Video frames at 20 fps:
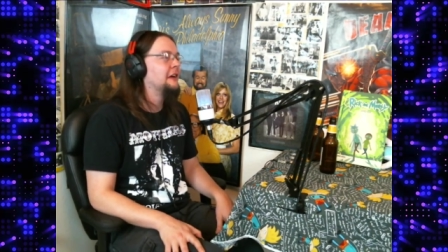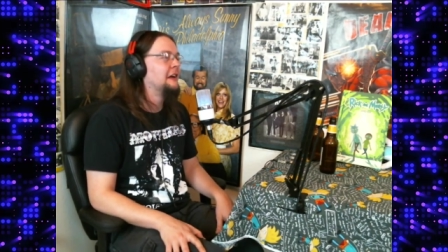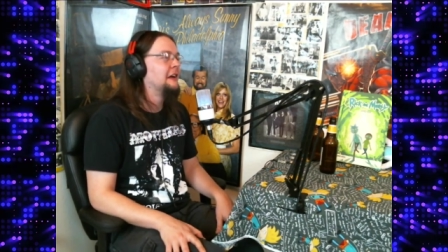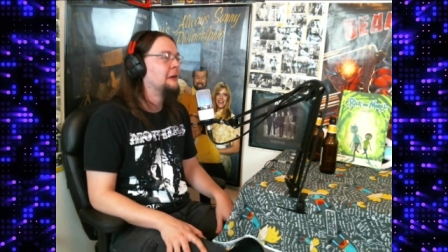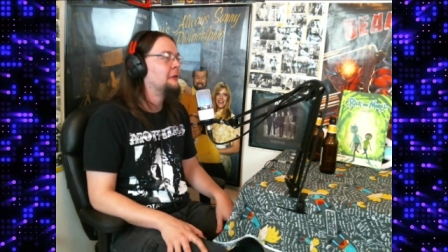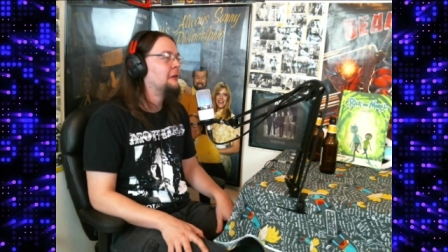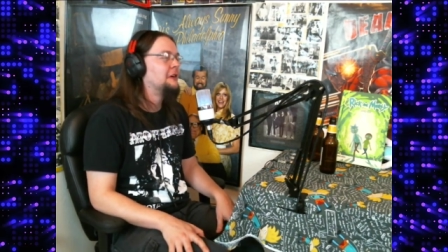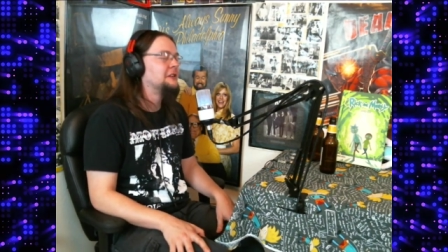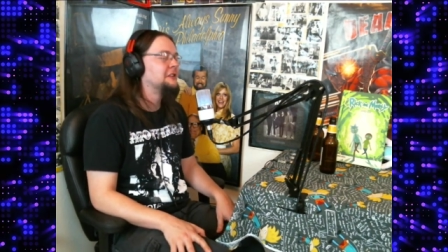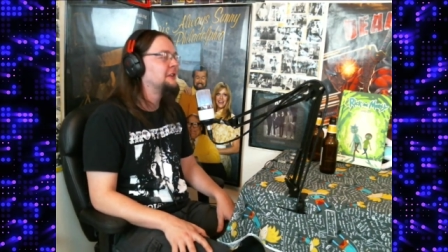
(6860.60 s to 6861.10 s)
It
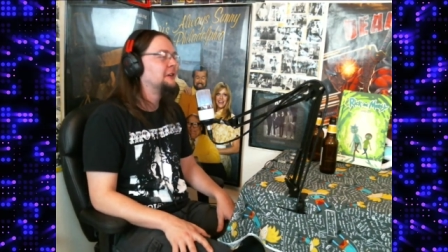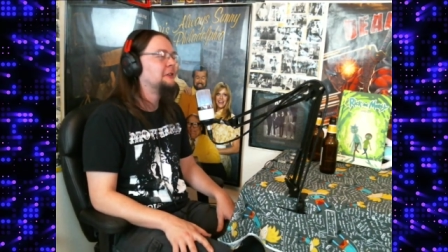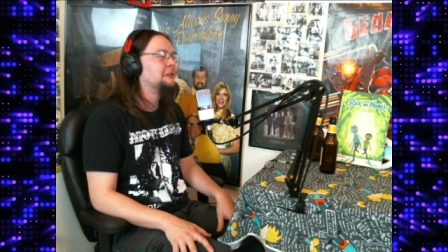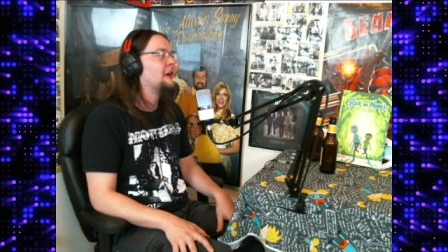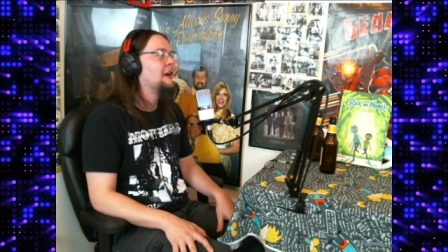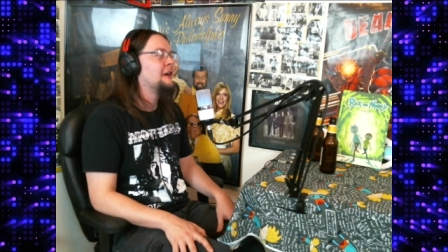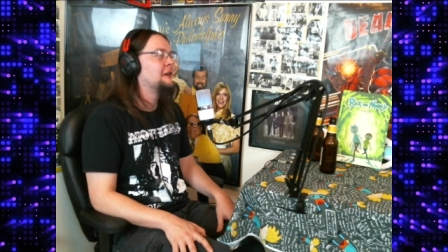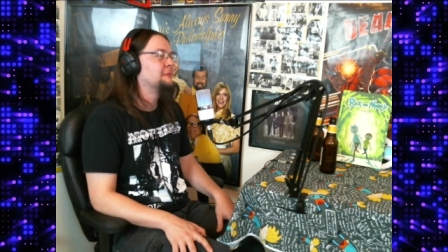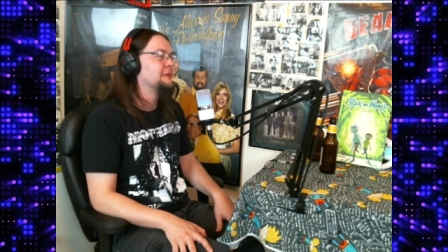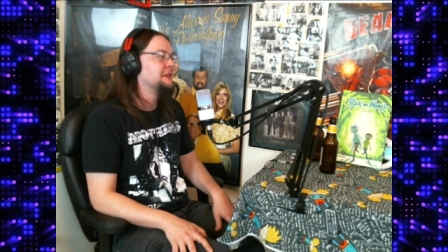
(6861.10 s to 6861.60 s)
wasn't
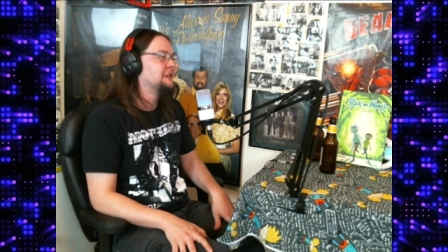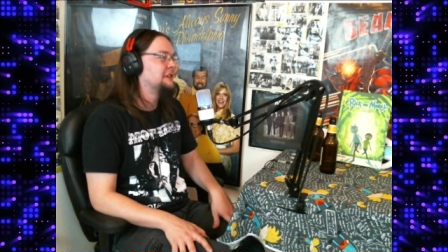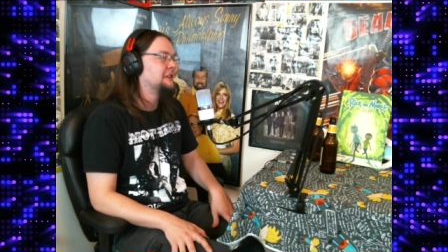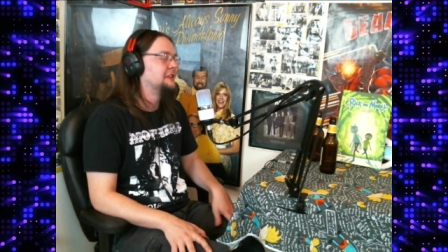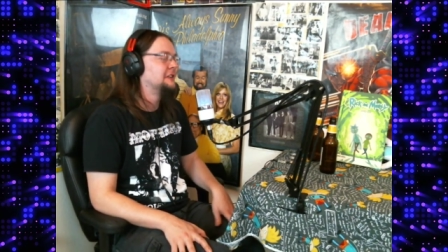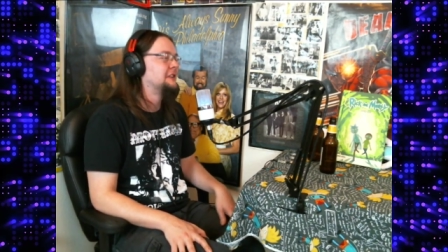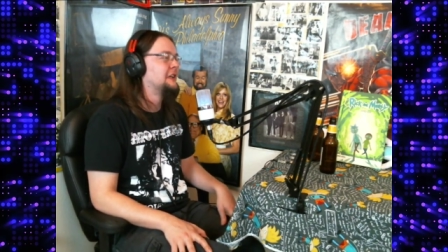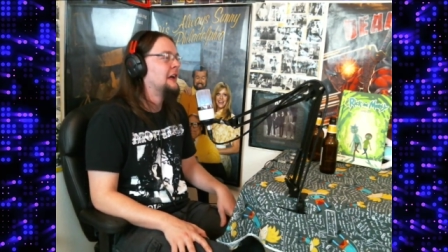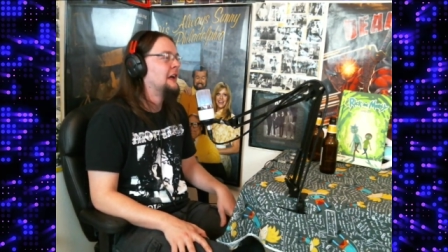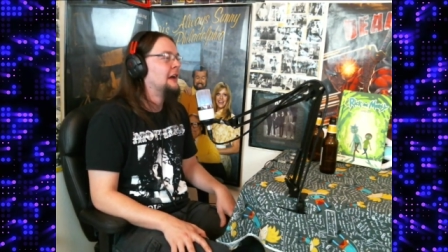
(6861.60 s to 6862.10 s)

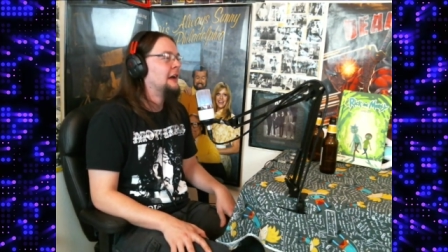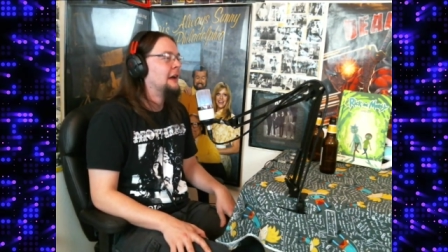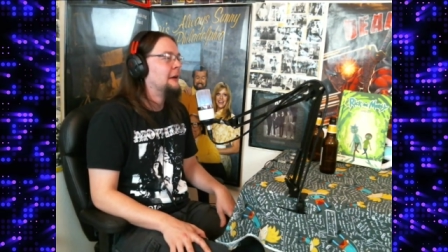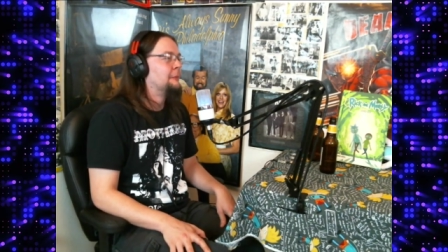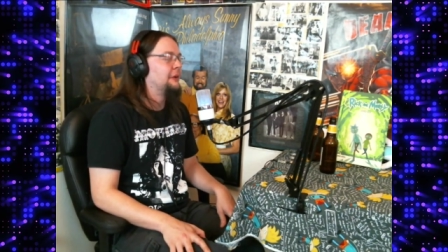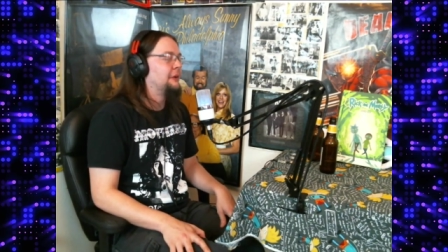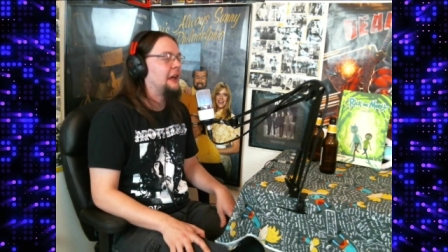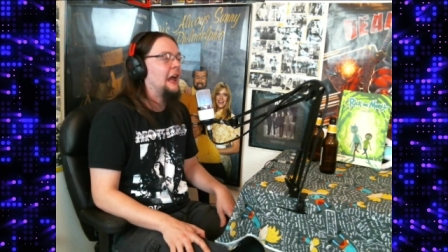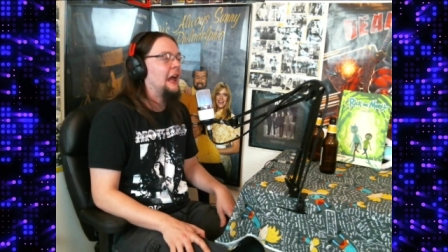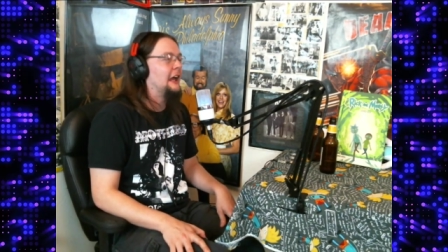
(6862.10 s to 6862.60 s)
Euronymous'
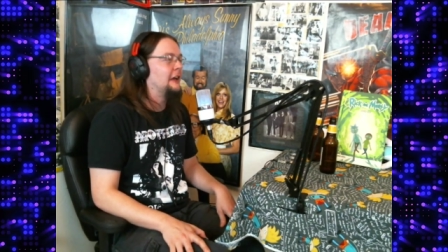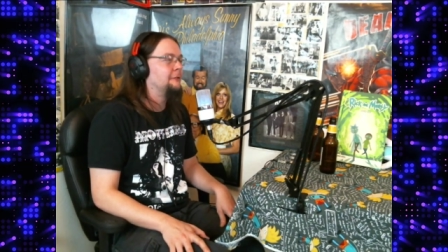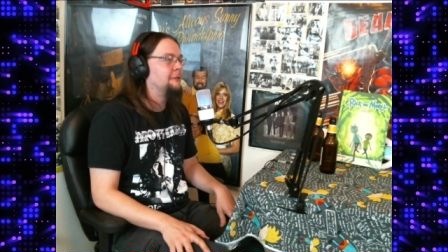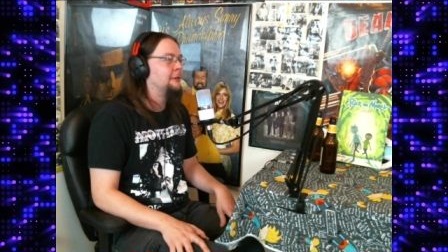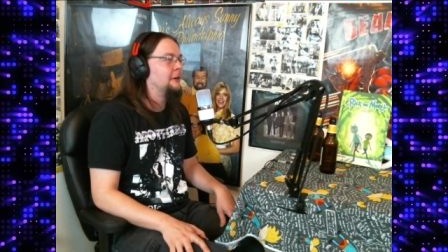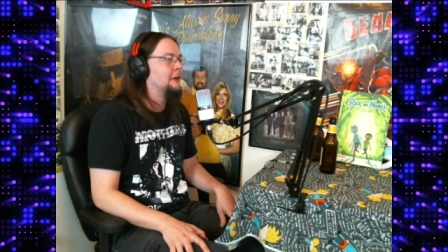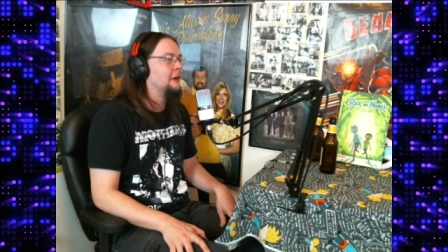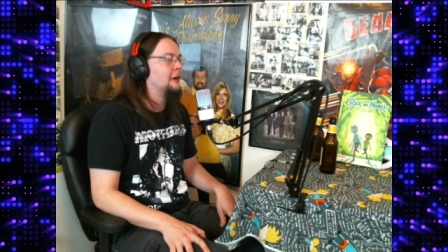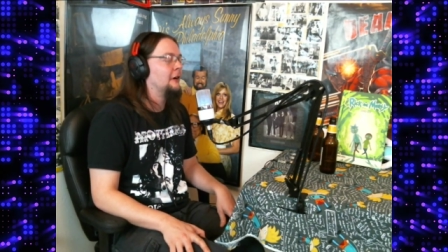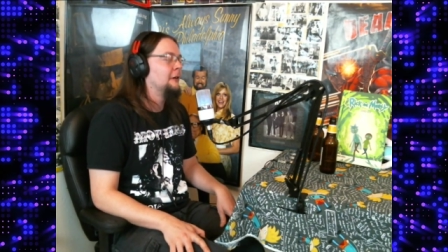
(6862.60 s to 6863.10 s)
behavior.